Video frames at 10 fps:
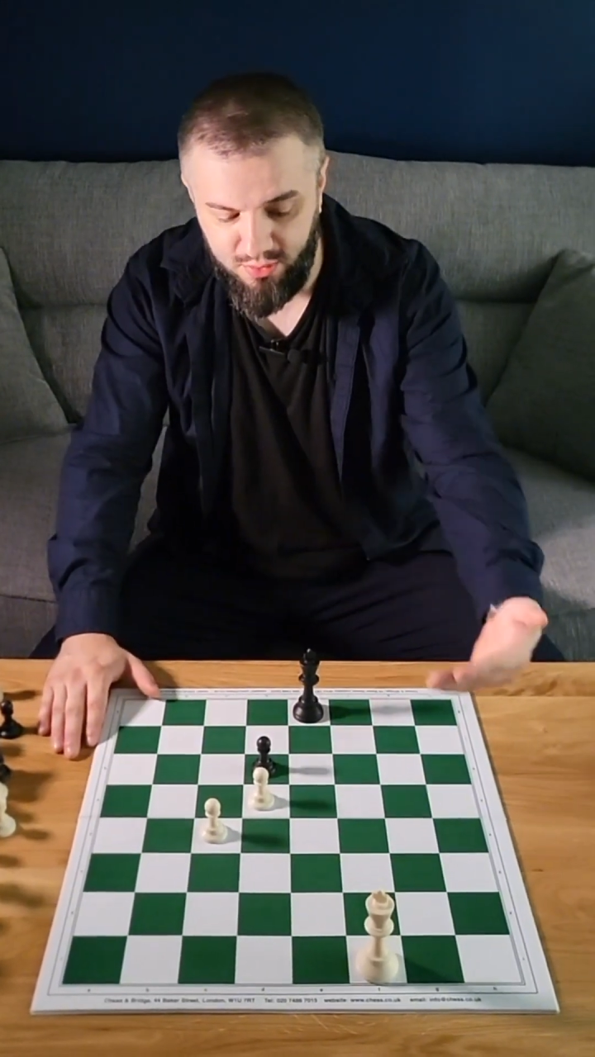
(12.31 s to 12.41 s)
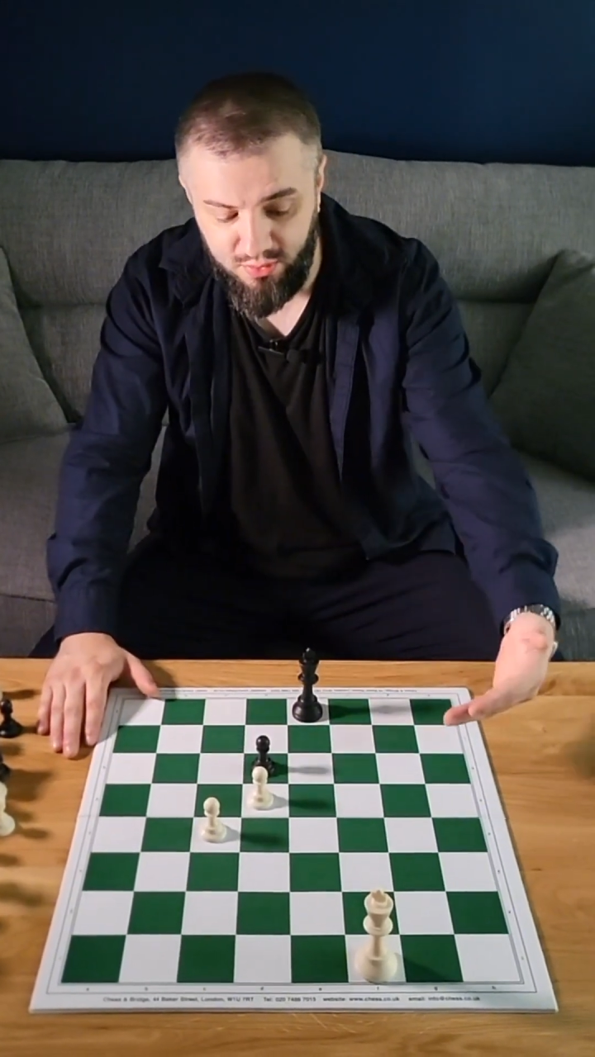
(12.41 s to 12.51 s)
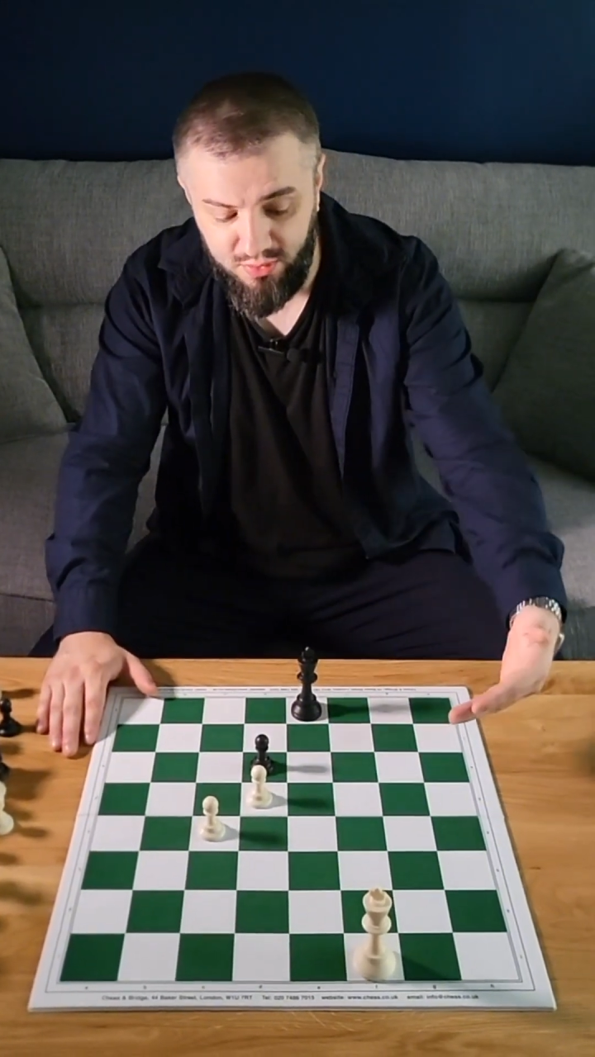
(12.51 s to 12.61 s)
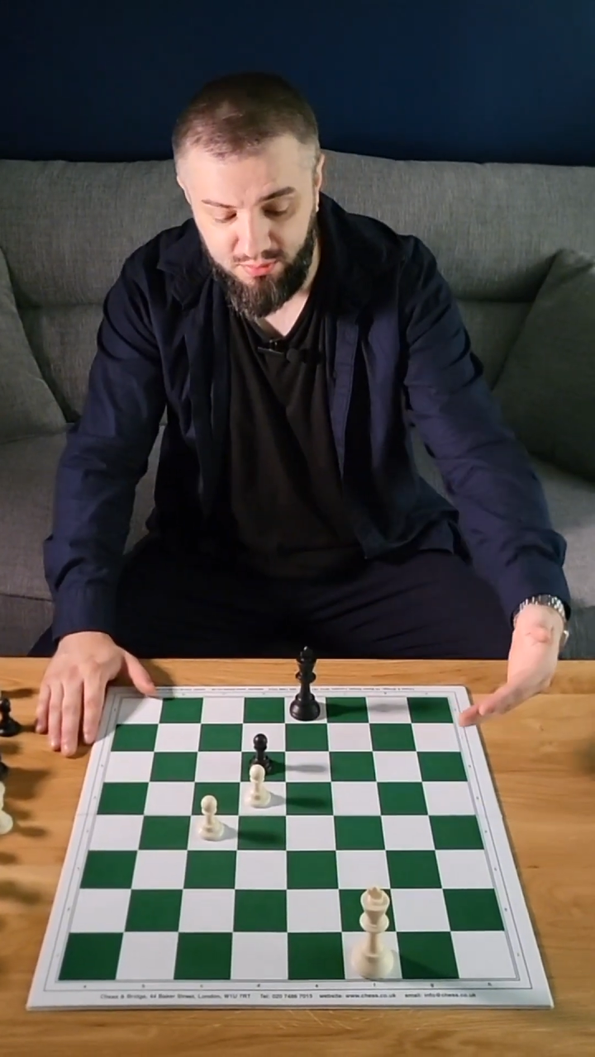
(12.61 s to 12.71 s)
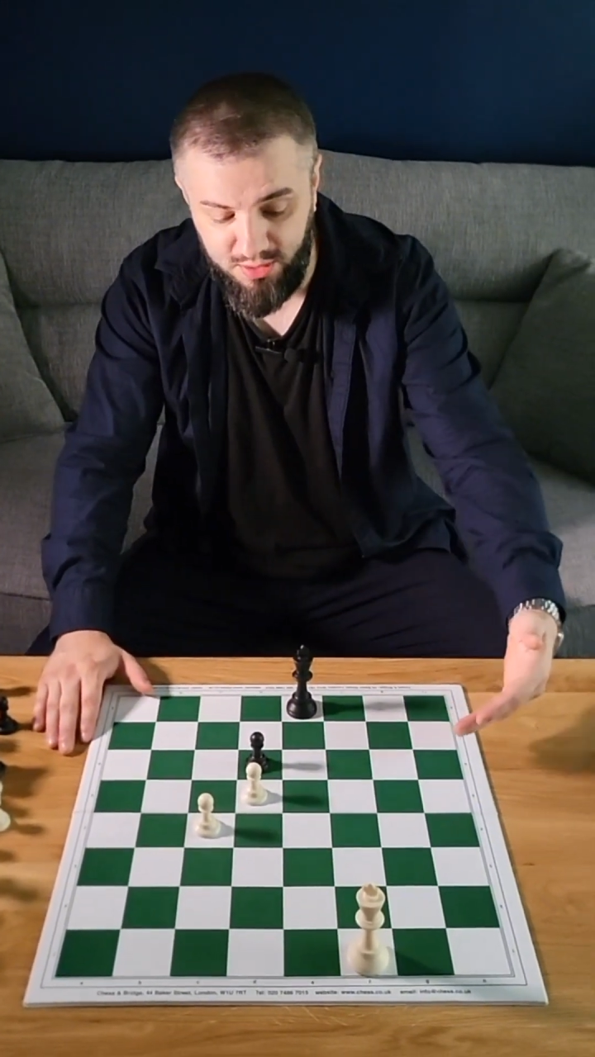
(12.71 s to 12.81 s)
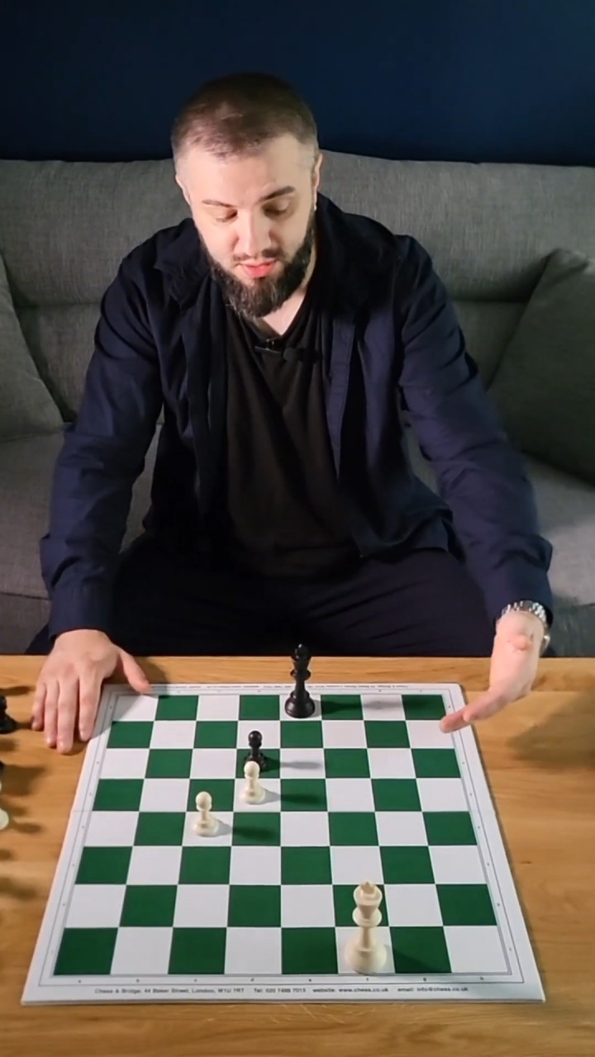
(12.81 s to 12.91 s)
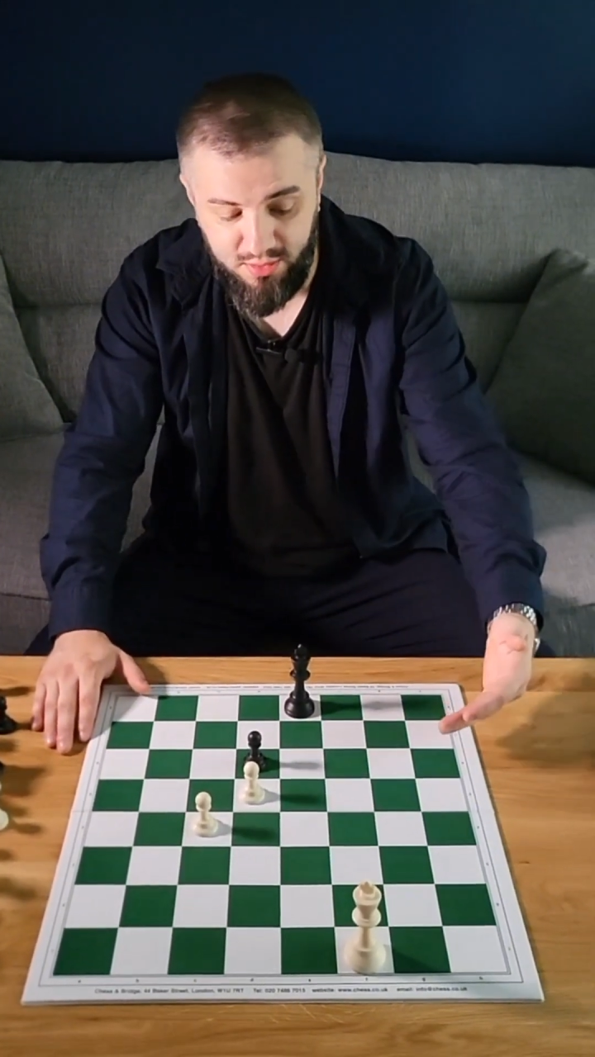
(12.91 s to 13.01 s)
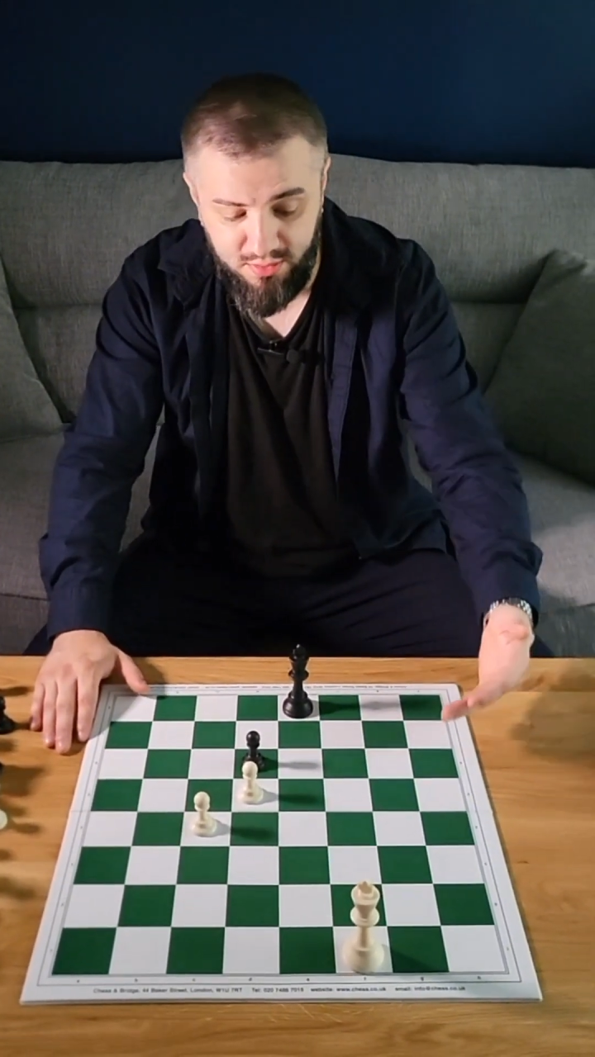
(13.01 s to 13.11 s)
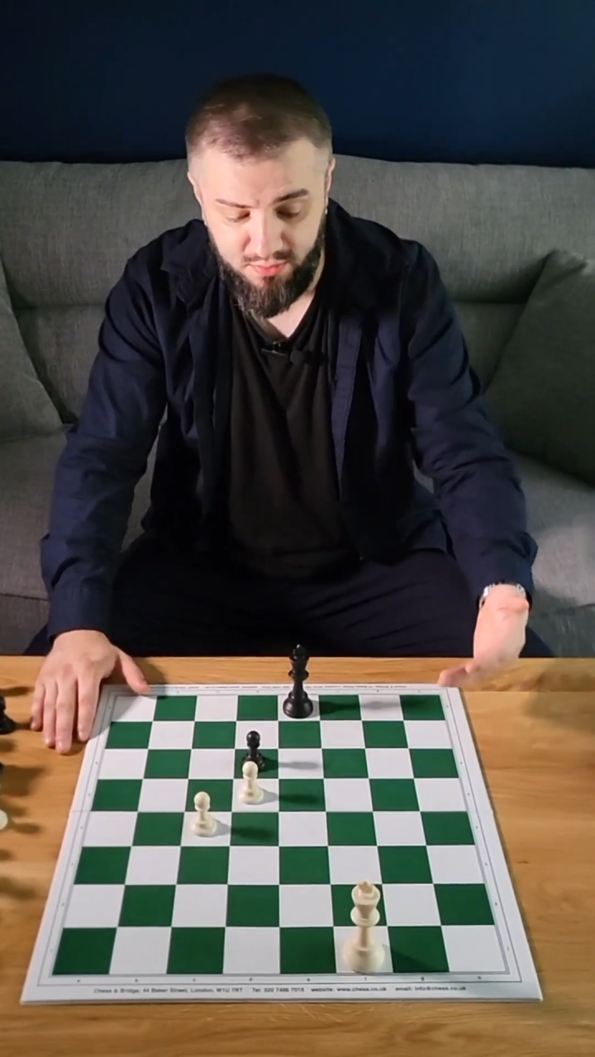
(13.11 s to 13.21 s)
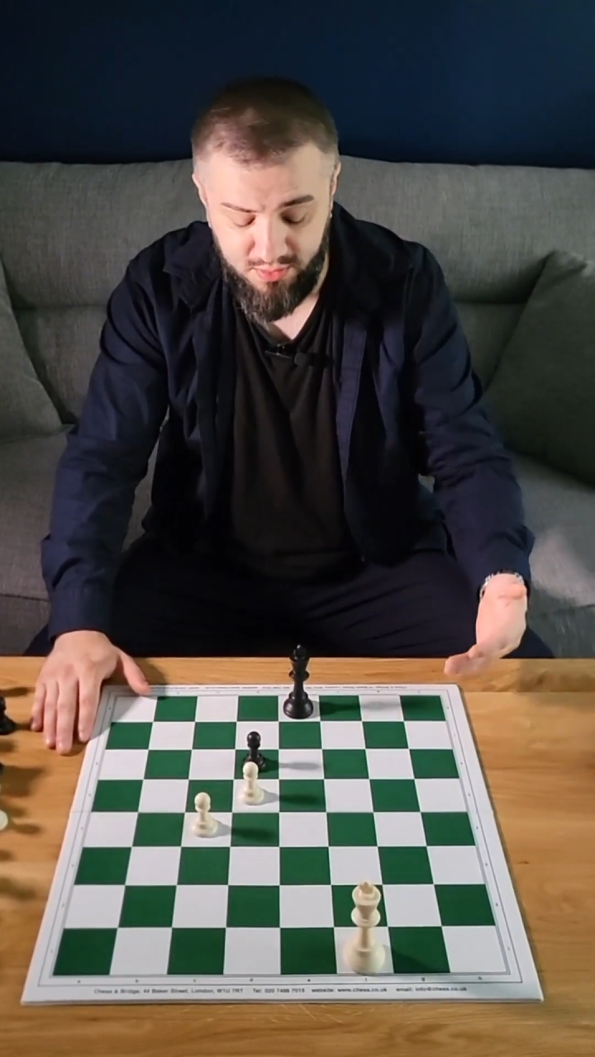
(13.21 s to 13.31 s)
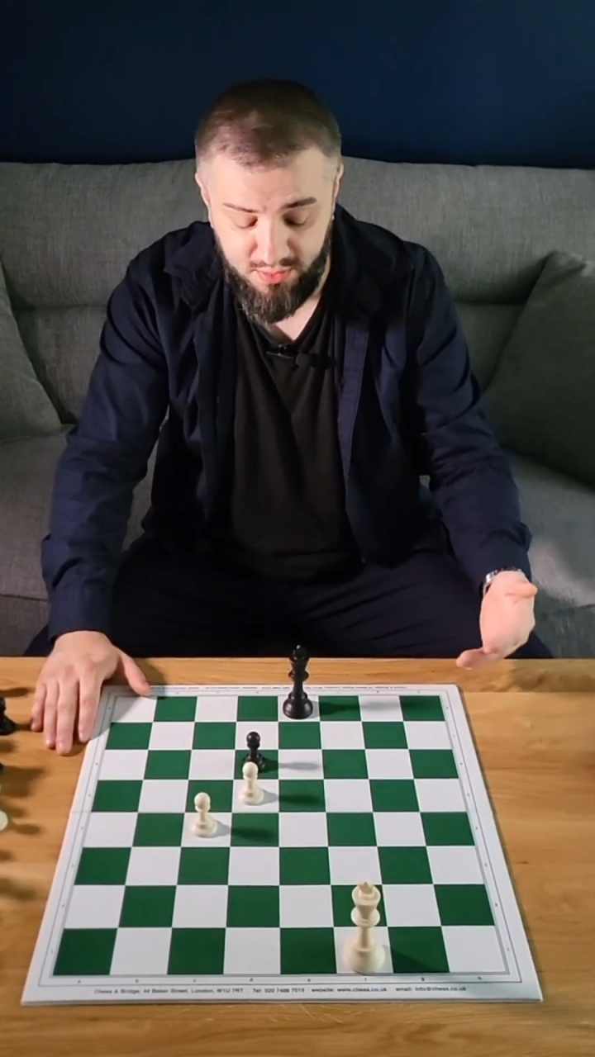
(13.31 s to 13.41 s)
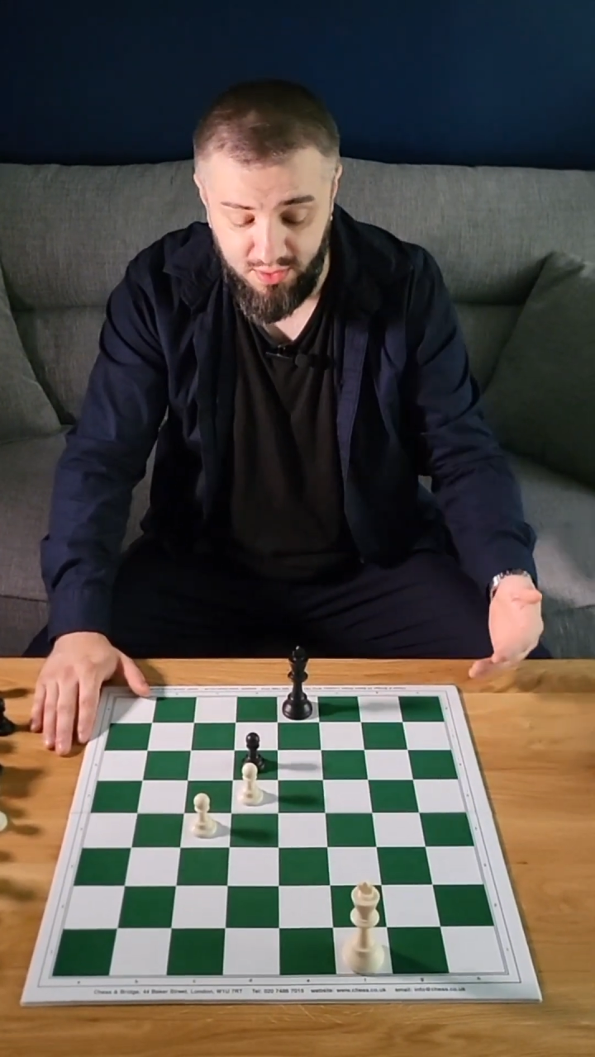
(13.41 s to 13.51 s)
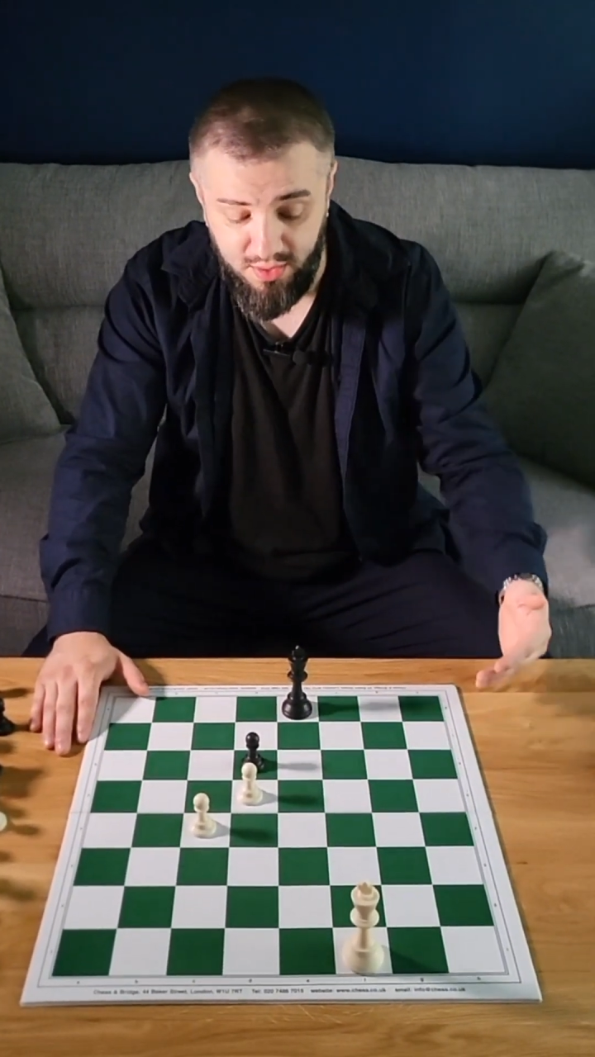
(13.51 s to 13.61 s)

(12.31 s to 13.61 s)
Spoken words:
through the middle of the